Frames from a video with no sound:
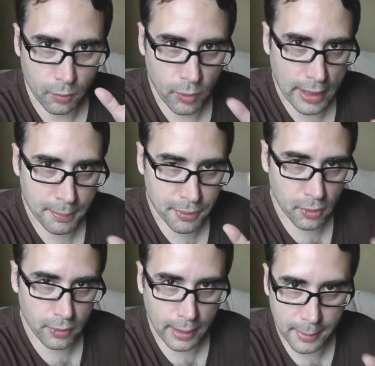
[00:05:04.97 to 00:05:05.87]
web
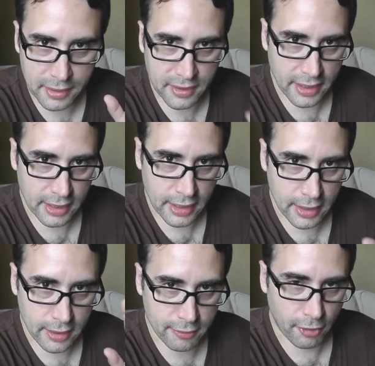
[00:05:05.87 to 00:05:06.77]
programming
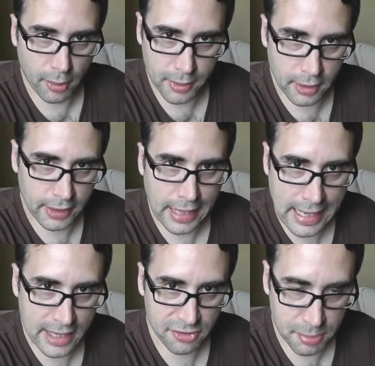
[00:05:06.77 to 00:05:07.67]
dedicated environment like
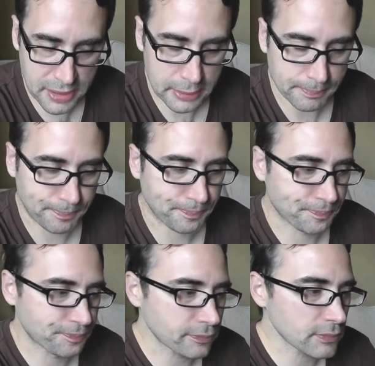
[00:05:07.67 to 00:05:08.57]
ASP.
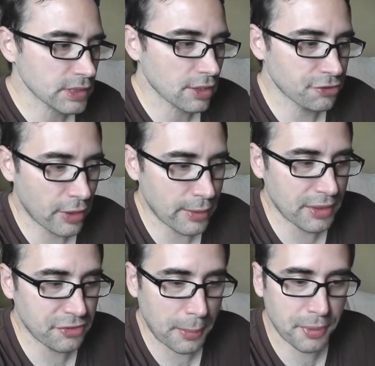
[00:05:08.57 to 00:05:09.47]
So
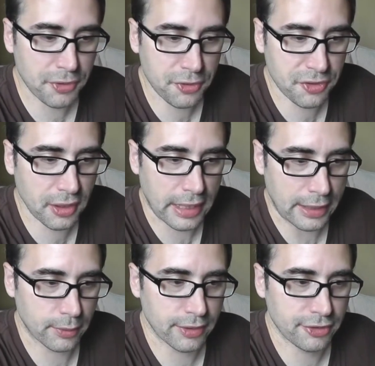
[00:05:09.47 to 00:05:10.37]
anyway, so I produced the
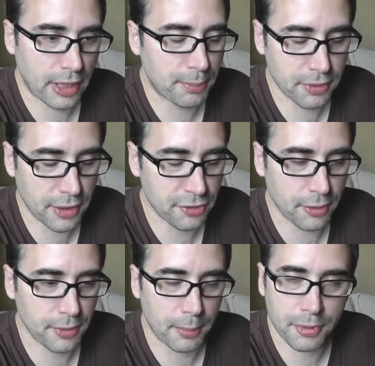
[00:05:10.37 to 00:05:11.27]
language, I
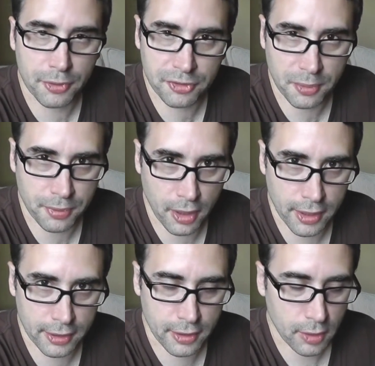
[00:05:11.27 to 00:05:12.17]
produced the
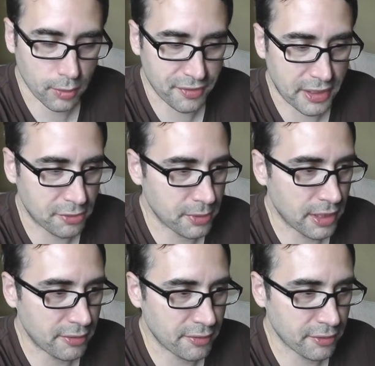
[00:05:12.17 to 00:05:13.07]
product with ASP and
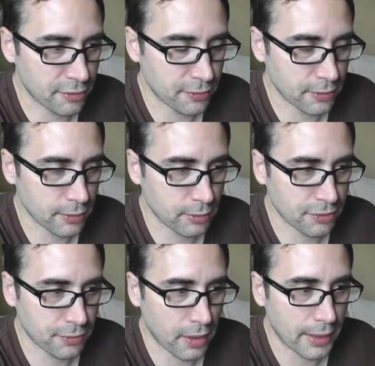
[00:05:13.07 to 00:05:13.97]
everything
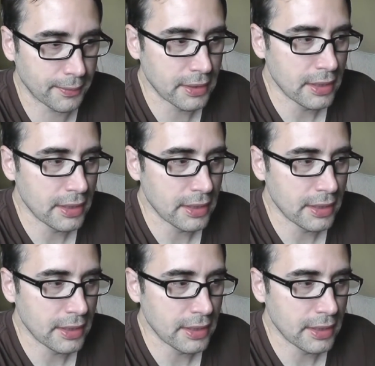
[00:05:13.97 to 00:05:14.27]
was fine.